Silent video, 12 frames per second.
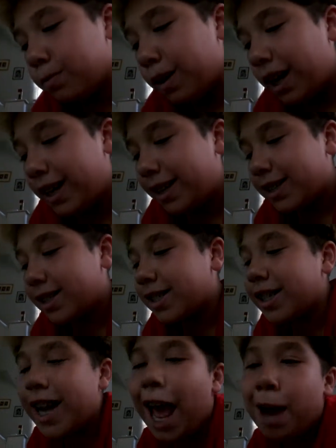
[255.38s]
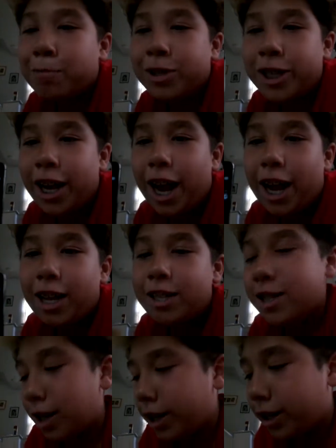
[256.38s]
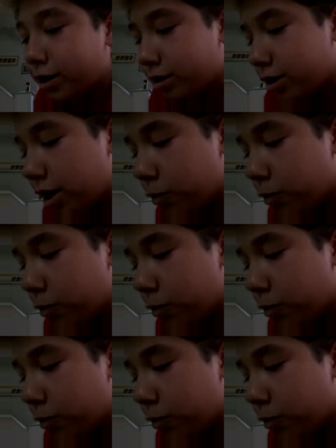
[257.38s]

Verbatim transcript: by Snapchat. It's like I